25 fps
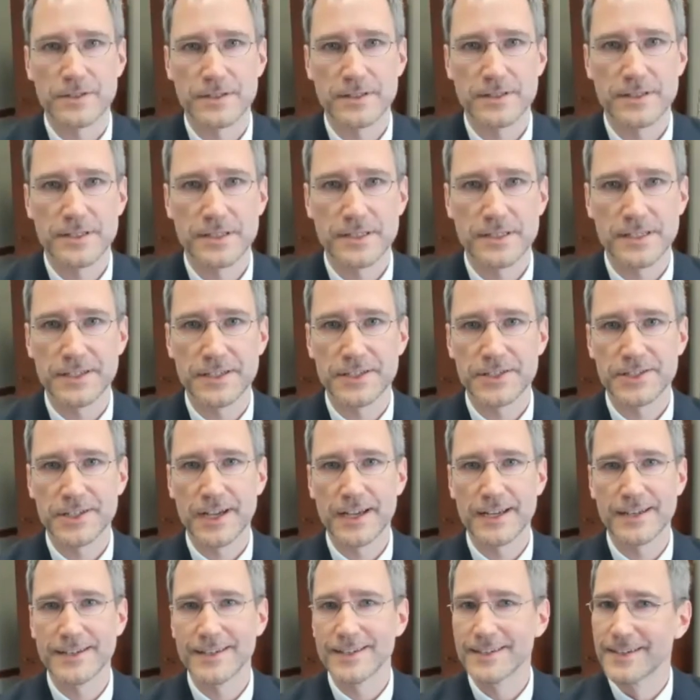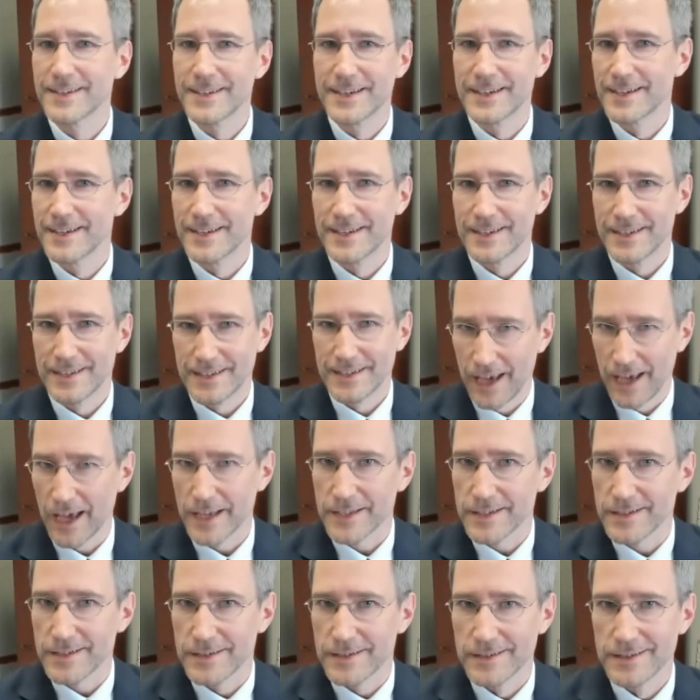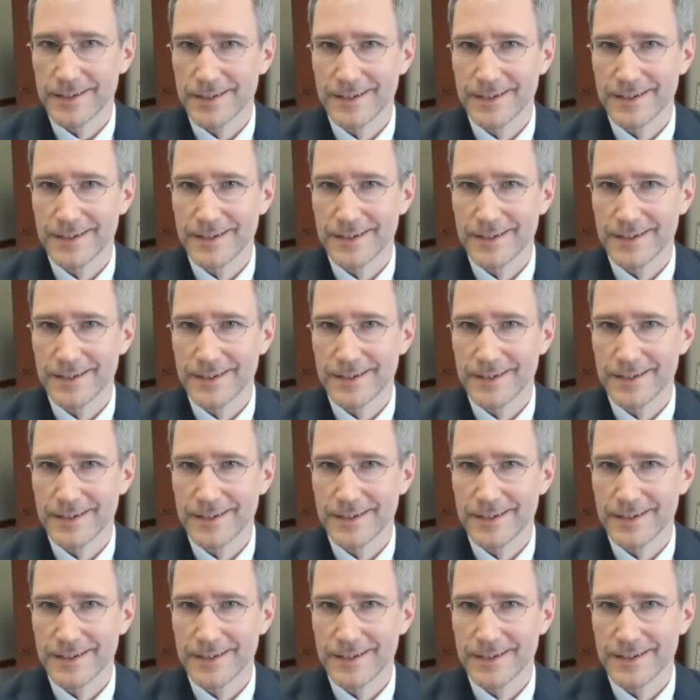This isn't China yet.